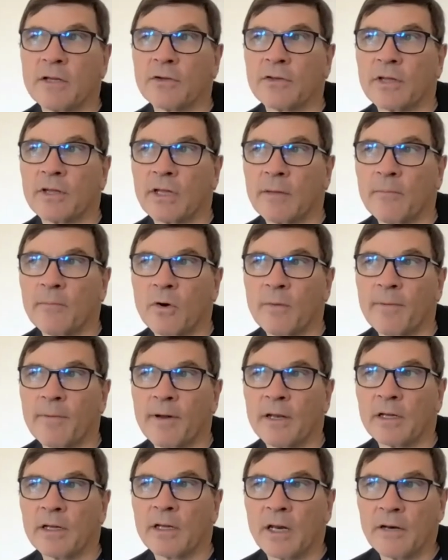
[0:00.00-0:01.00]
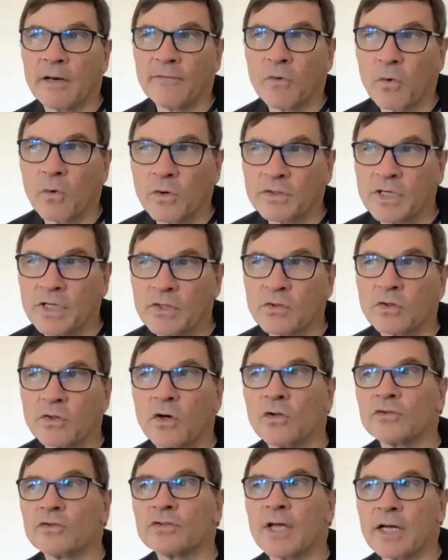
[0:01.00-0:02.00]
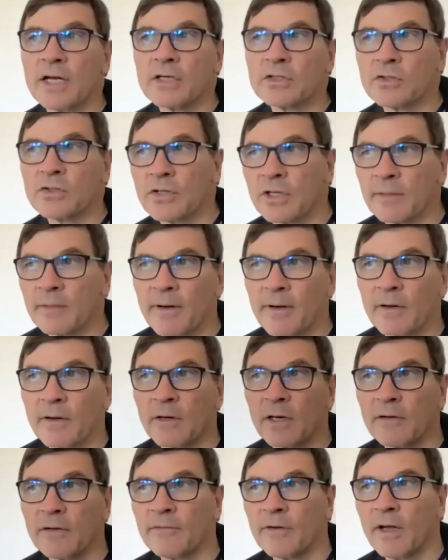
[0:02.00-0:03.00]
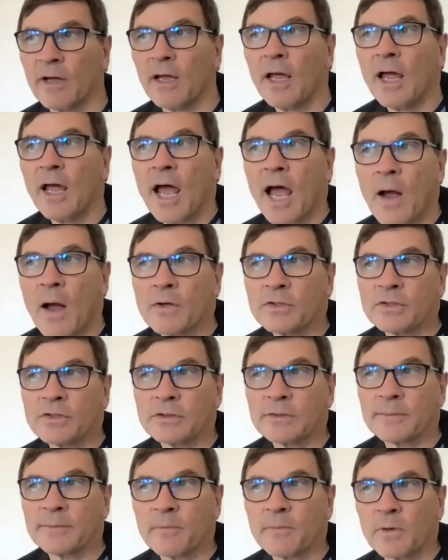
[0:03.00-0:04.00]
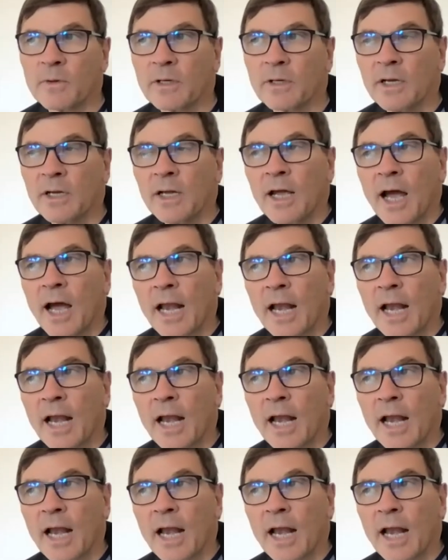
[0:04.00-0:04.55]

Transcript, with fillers: You're thinking more about the kind of organizational context. You're thinking about kind of a, uh, how it shows up work.